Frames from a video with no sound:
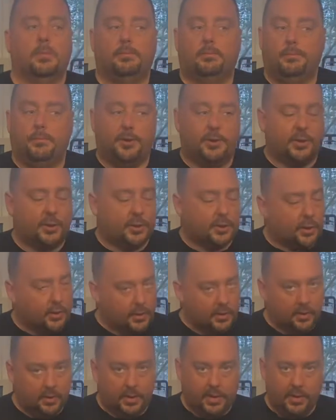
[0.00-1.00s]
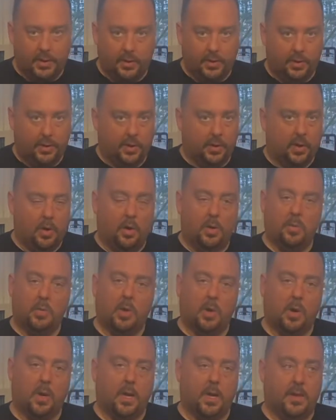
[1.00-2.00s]
certainly do your
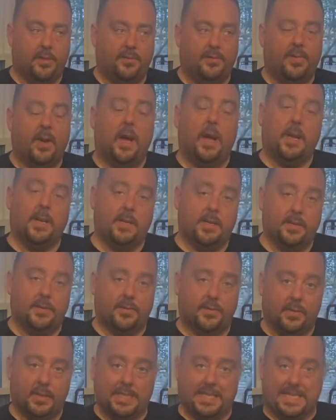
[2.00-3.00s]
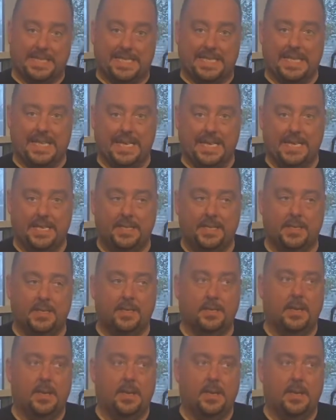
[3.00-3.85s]
homework and find different seeds